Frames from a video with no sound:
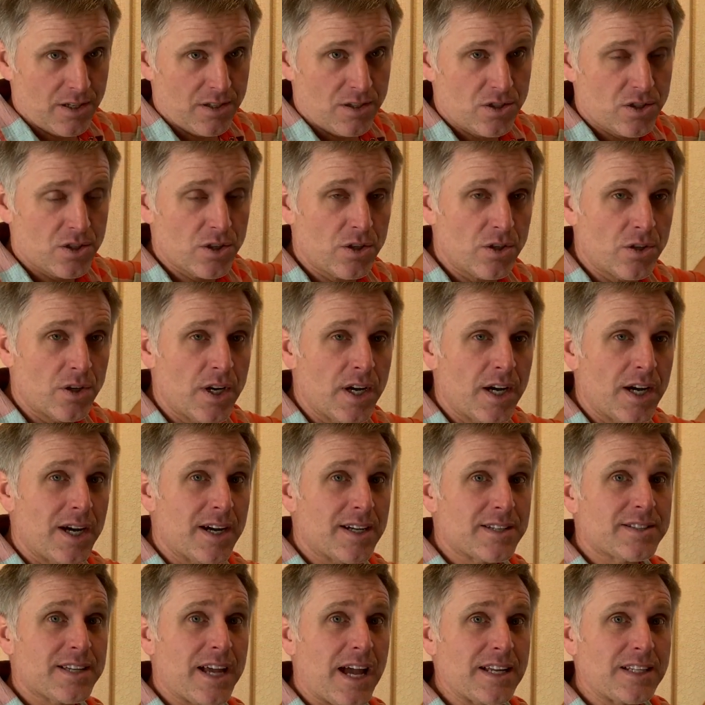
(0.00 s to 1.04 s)
so a
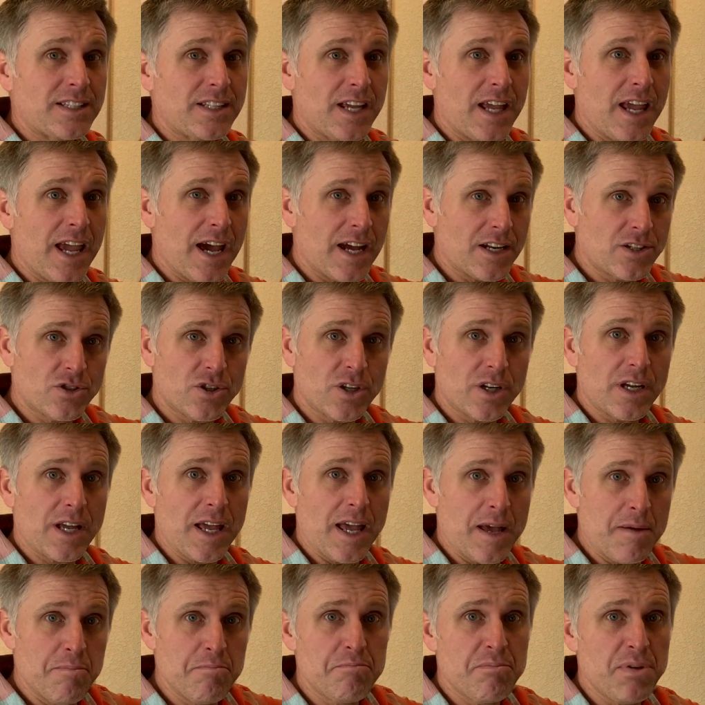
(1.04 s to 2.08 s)
psychiatric
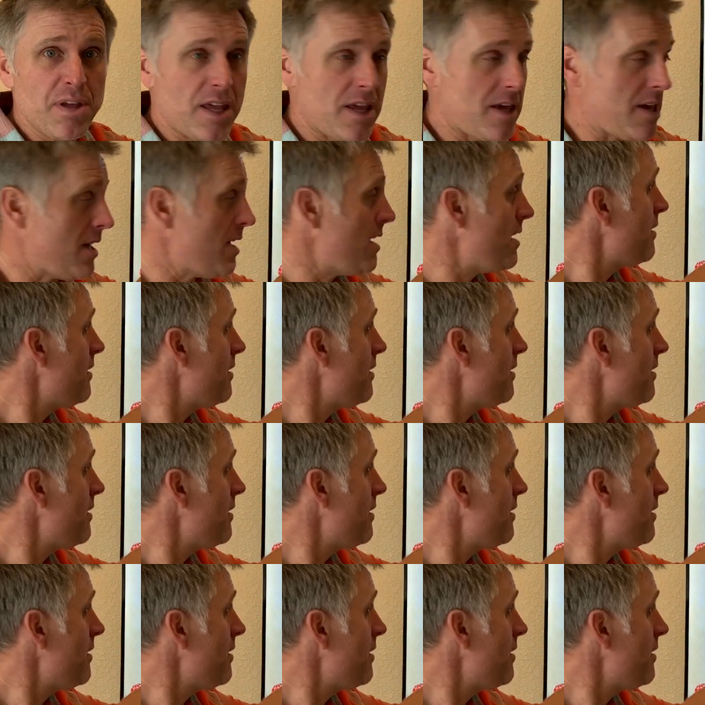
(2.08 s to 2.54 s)
NP,